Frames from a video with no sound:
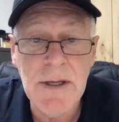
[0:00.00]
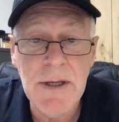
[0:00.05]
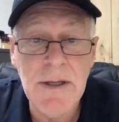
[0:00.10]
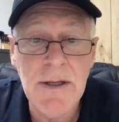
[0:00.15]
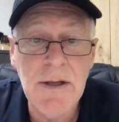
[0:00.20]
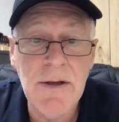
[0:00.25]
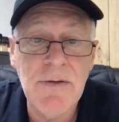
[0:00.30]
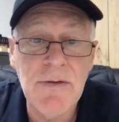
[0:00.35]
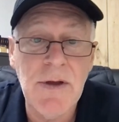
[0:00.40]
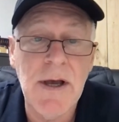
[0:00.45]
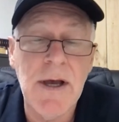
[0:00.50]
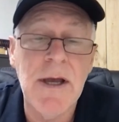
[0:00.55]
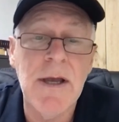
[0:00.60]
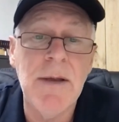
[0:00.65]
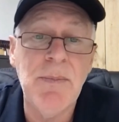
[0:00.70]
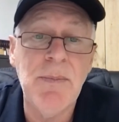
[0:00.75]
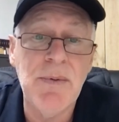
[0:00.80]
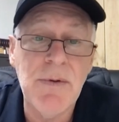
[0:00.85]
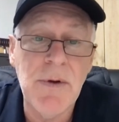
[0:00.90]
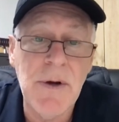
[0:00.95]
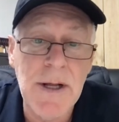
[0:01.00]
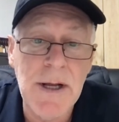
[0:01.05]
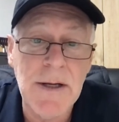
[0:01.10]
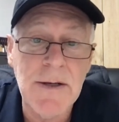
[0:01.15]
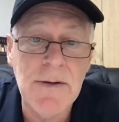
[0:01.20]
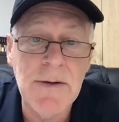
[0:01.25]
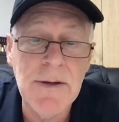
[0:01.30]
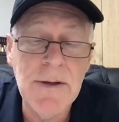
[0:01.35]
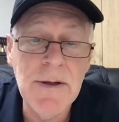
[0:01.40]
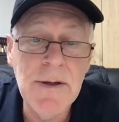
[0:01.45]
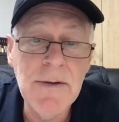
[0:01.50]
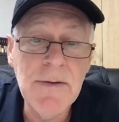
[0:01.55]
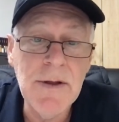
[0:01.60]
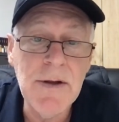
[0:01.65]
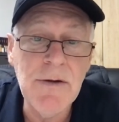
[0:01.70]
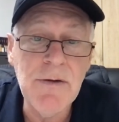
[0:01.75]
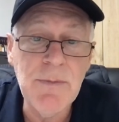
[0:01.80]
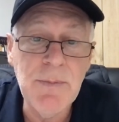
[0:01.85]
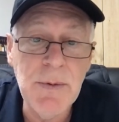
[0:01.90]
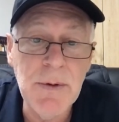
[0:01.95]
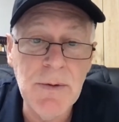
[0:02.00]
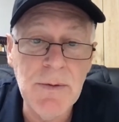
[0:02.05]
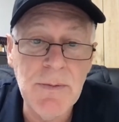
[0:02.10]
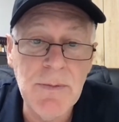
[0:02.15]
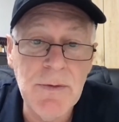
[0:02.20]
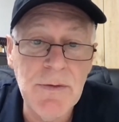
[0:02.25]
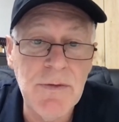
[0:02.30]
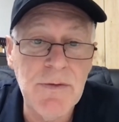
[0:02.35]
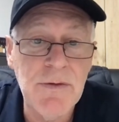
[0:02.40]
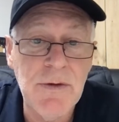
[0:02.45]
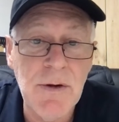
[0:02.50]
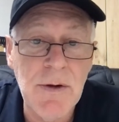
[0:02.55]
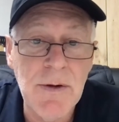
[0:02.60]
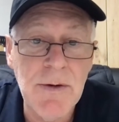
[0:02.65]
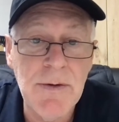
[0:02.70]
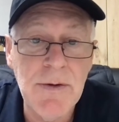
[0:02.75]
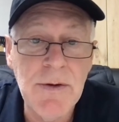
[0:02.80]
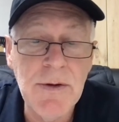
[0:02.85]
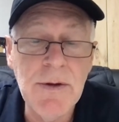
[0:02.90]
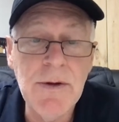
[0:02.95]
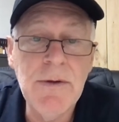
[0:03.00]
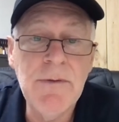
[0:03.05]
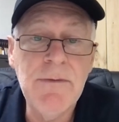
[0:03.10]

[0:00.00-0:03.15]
It is a product that is built with solid